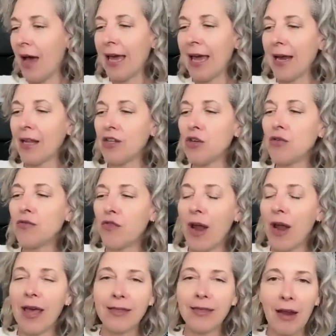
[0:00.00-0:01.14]
I get a new
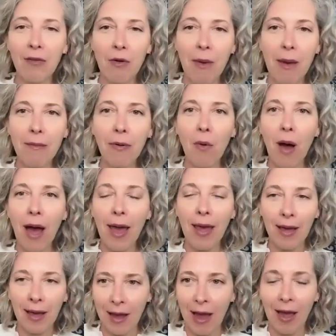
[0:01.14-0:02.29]
friend. I remember why.